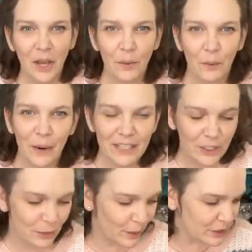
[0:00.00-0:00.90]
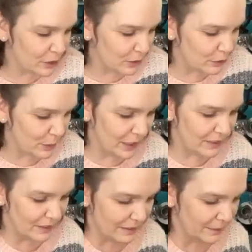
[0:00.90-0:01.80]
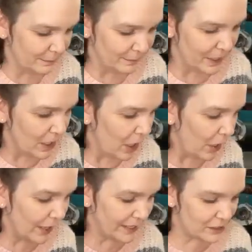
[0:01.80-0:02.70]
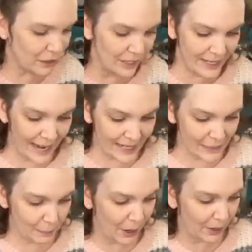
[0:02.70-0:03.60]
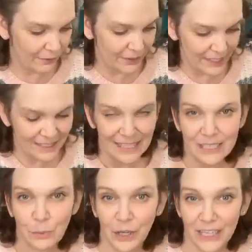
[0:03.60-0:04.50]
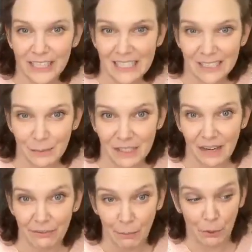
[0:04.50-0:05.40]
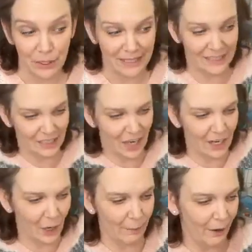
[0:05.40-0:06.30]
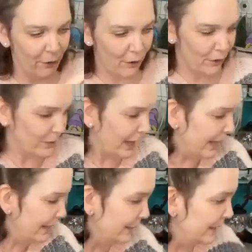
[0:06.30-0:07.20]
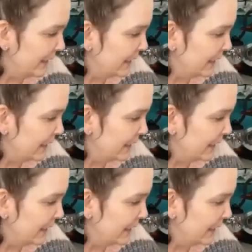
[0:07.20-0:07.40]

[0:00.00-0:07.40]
Oh, and Wendy, you are so sweet. Okay, so the next part of this is we're going to need some stuff to put inside our barrel, okay?